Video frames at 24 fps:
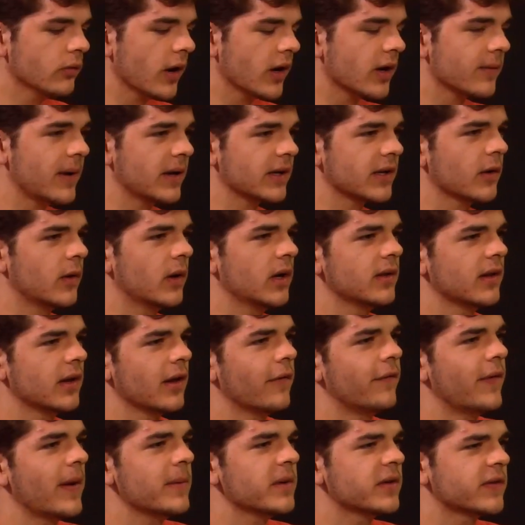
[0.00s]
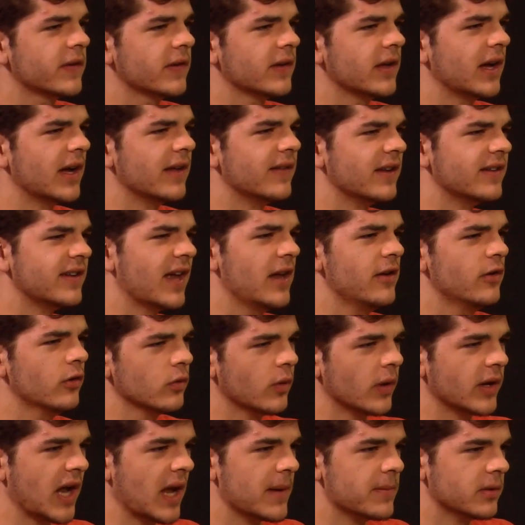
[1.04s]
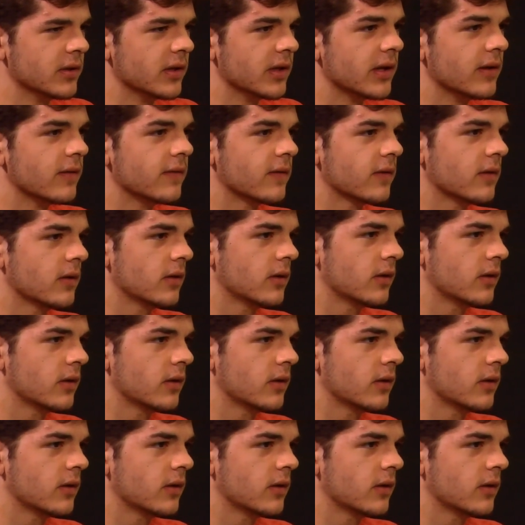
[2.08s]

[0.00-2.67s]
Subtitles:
recommend going. Famous for the tenderloin, I believe.